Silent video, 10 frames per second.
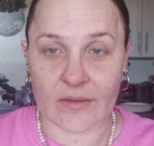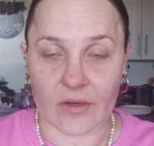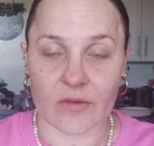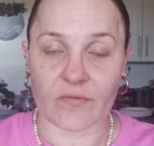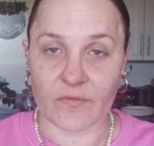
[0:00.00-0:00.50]

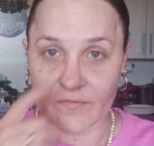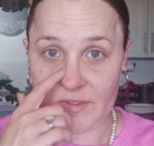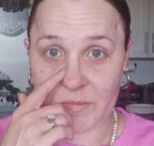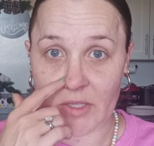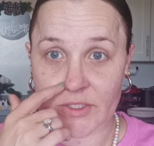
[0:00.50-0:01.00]
or
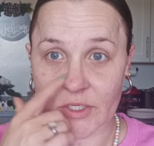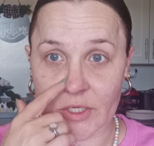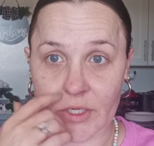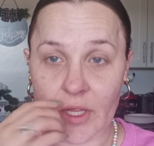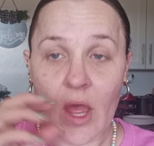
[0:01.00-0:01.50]

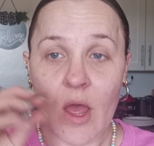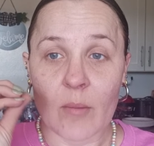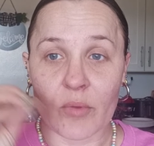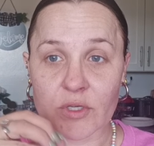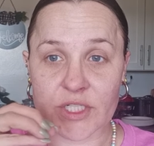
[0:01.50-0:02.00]
sponsored
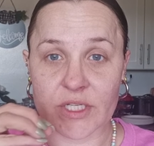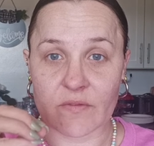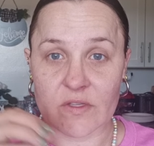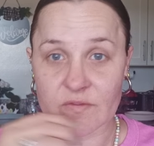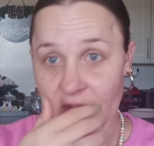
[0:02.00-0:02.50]
portion of
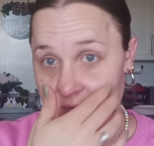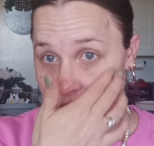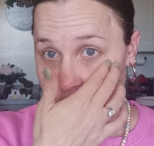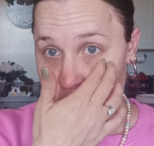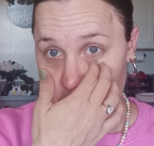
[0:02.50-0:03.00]
this
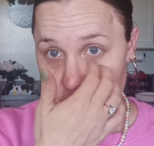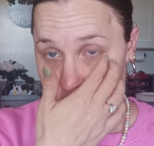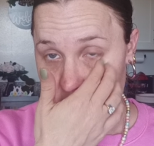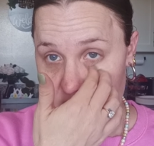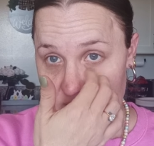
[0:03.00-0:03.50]
video for you
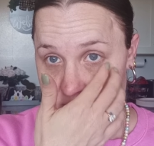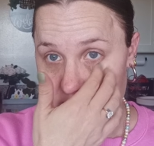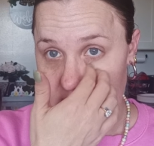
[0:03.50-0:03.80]
guys,